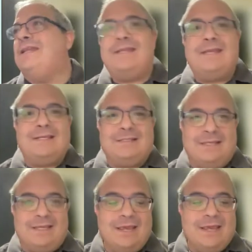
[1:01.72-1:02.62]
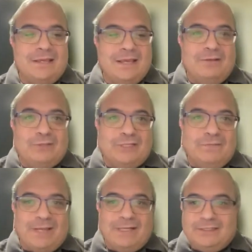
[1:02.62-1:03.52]
and easy. Can you see
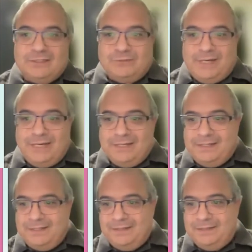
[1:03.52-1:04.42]
my screen?